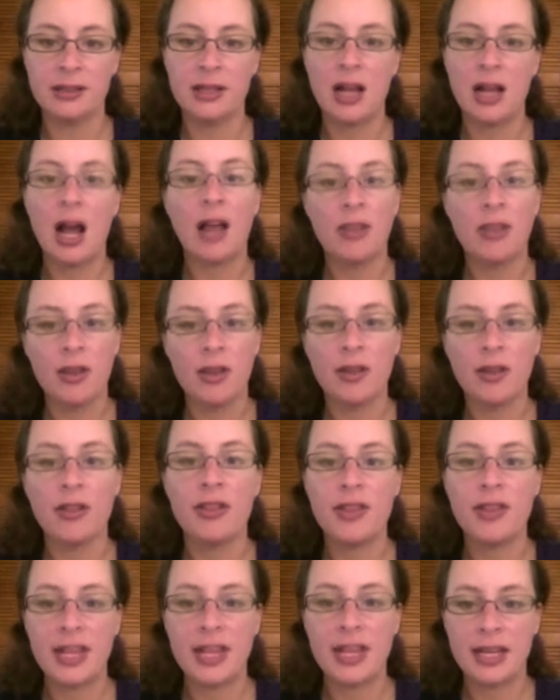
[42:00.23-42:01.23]
other
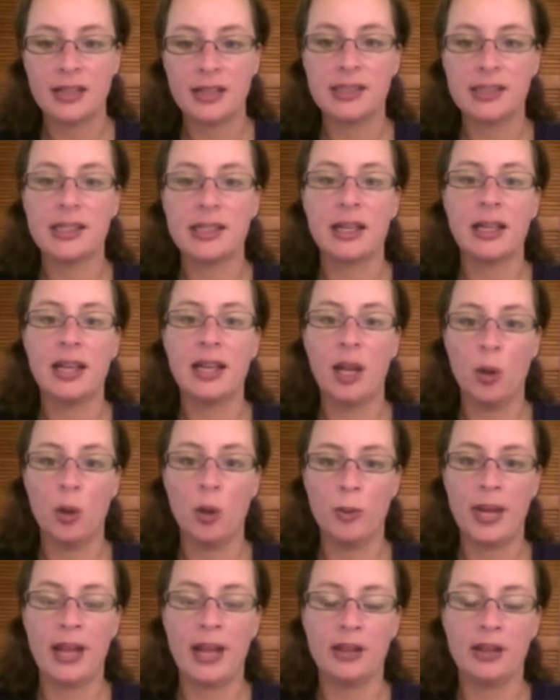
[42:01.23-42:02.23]
things that can
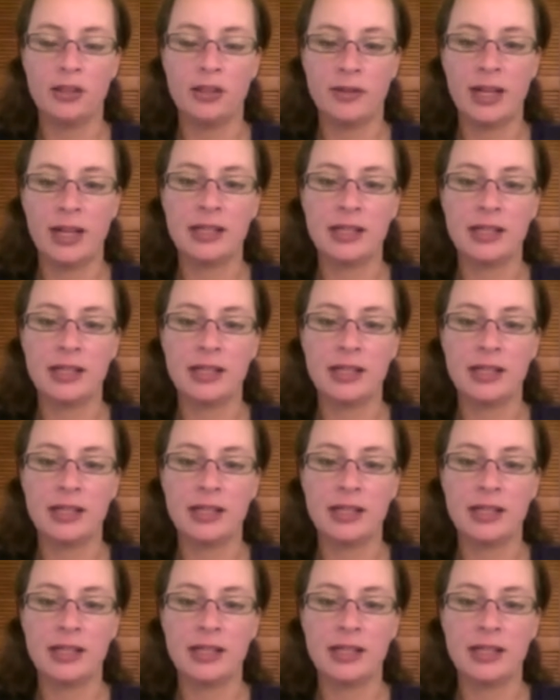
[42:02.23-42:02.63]
help counteract